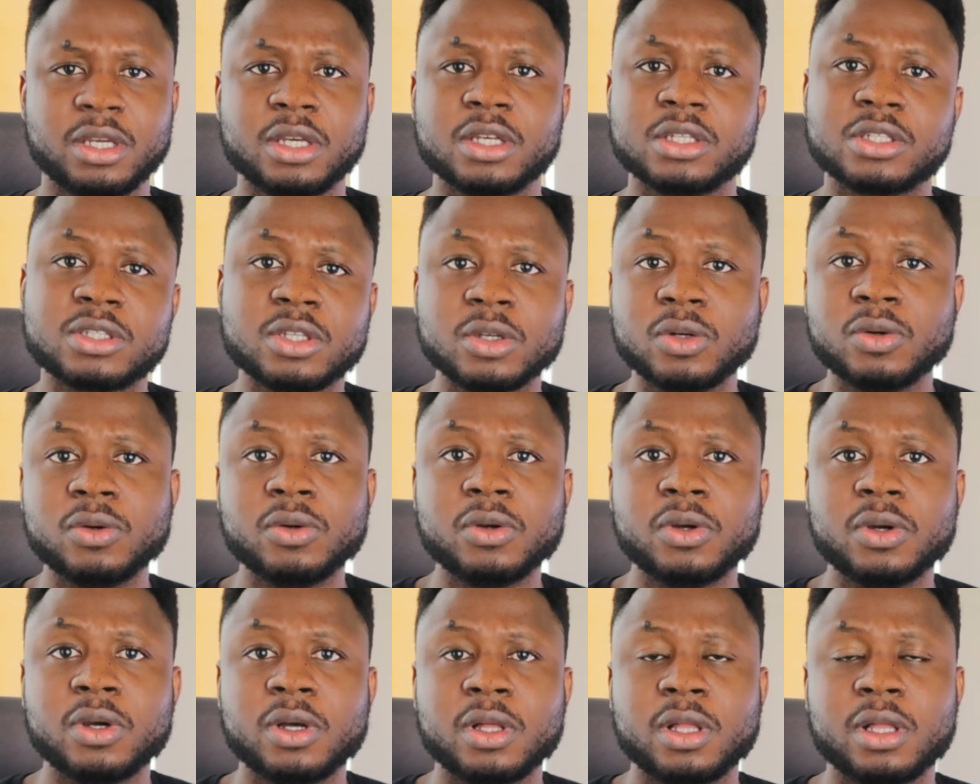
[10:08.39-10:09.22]
So
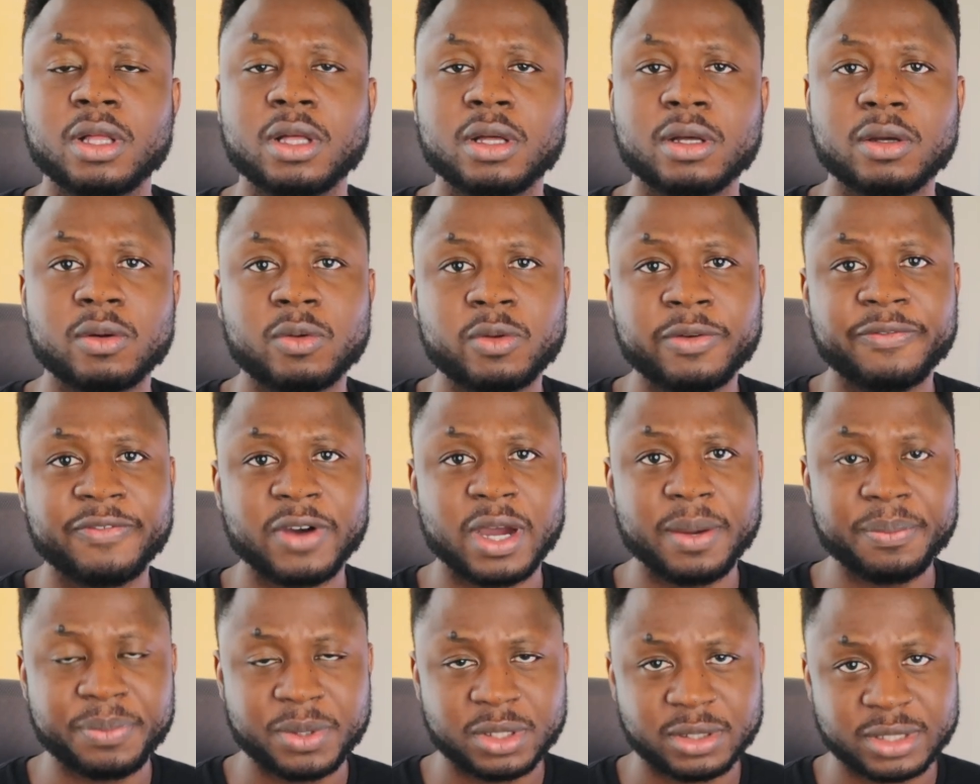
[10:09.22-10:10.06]

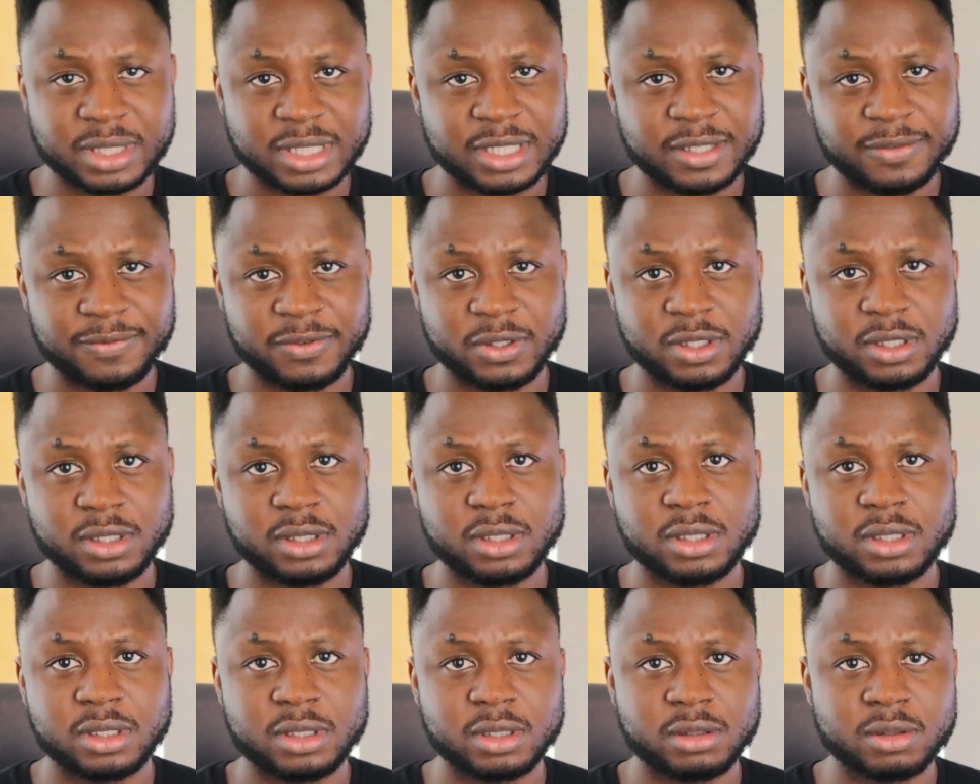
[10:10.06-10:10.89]
revamp your CV
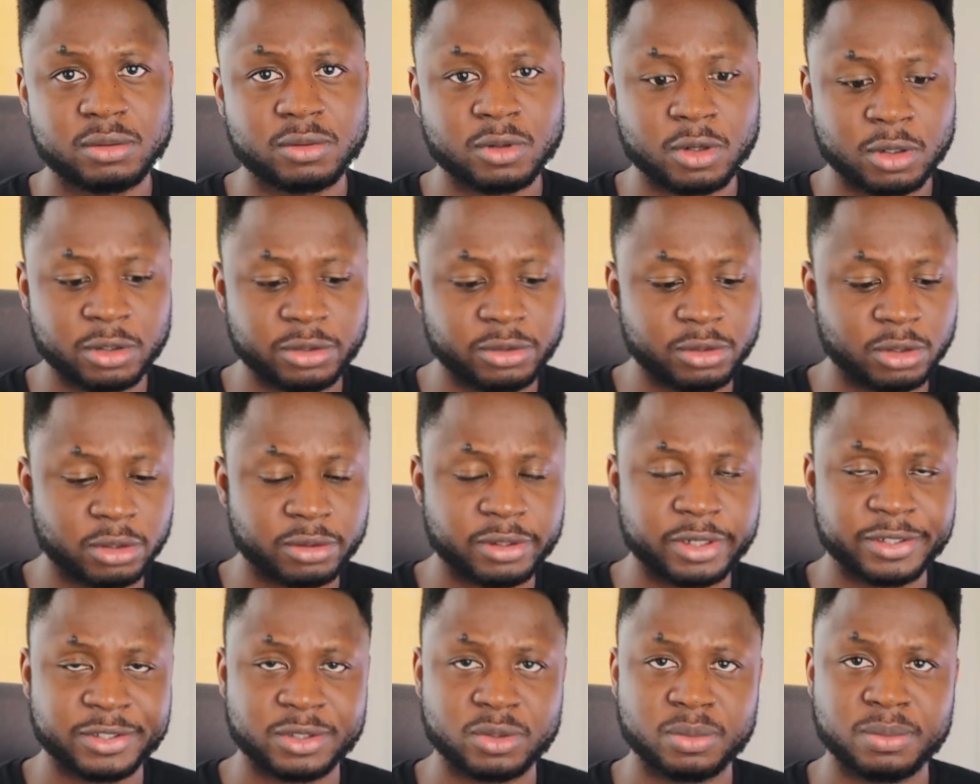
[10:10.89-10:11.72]
or your
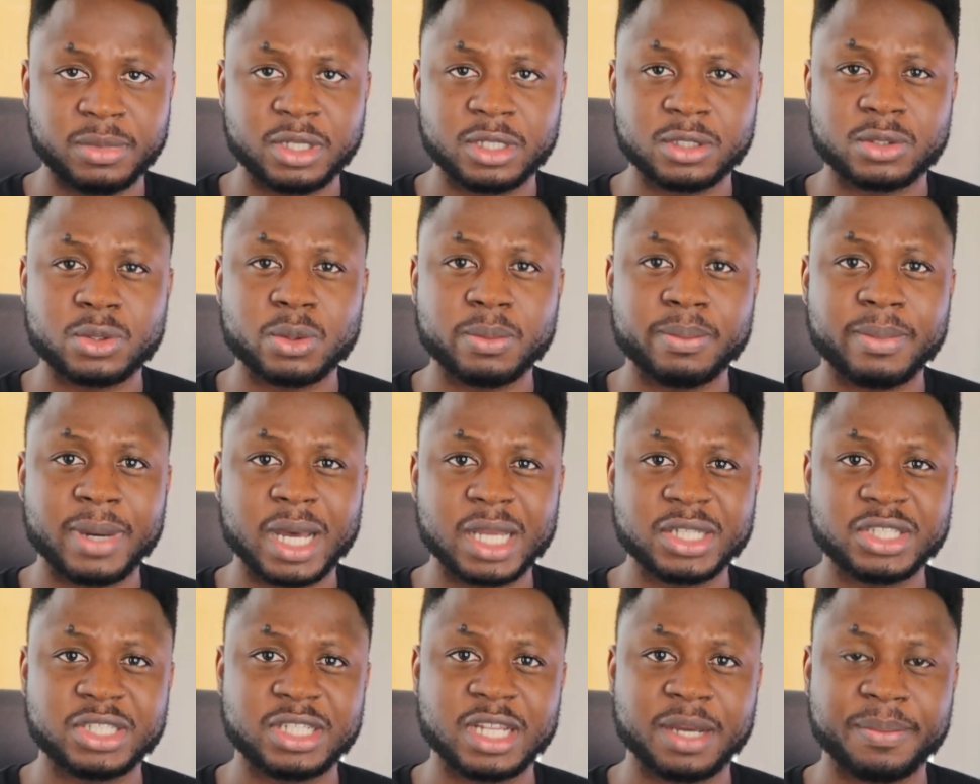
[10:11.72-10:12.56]
resume to
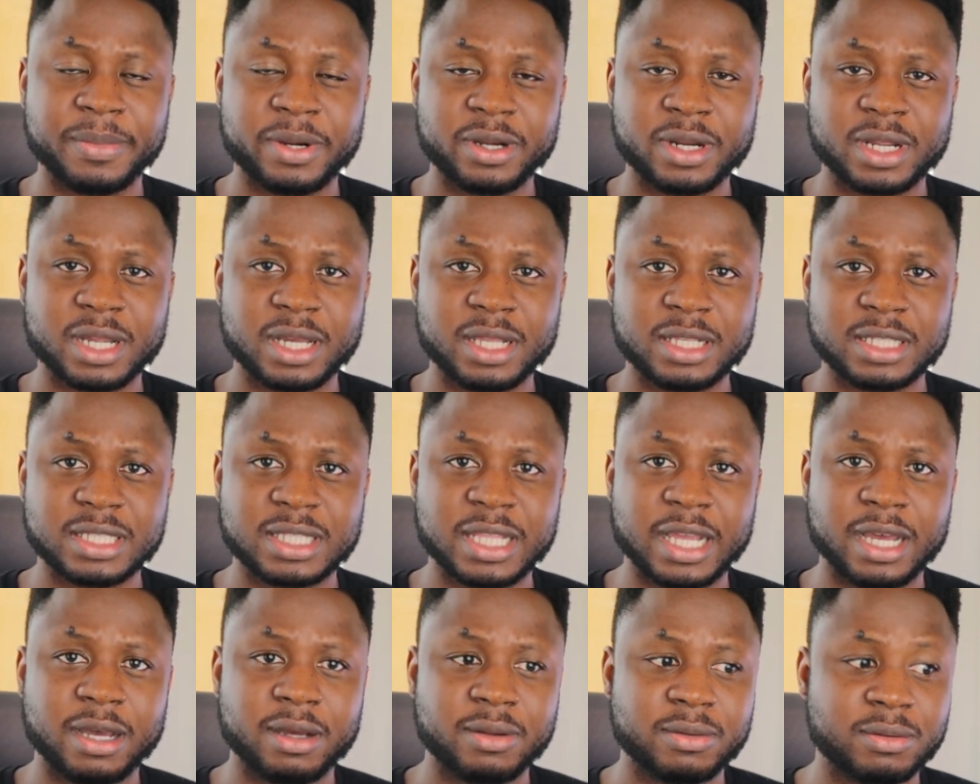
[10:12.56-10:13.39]
match the American
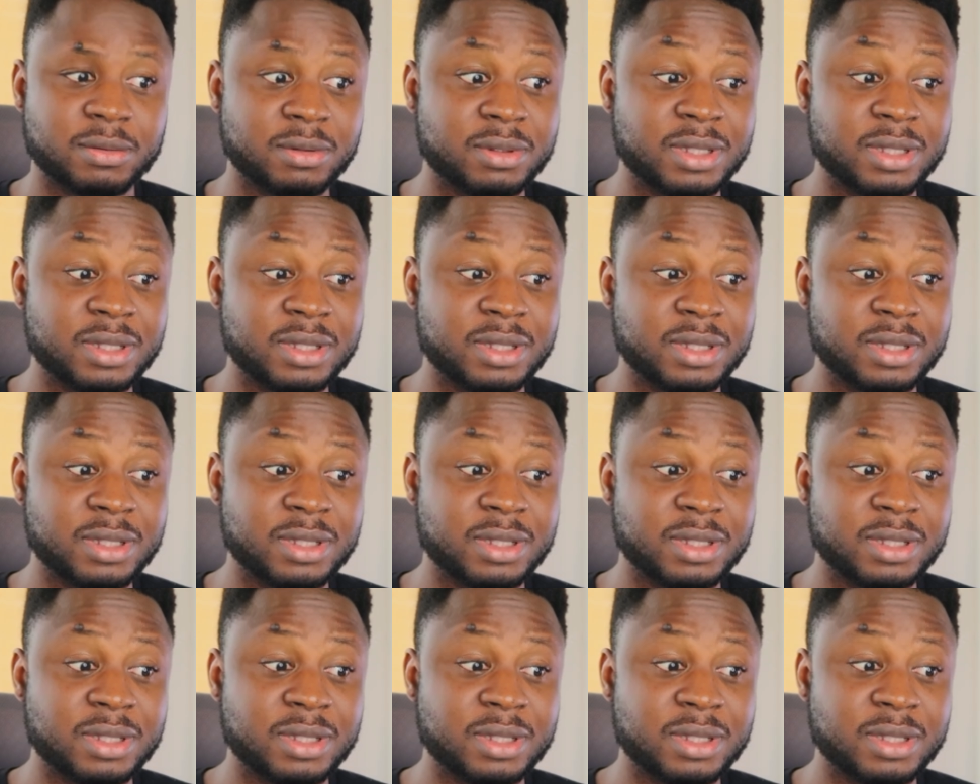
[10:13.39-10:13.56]
style.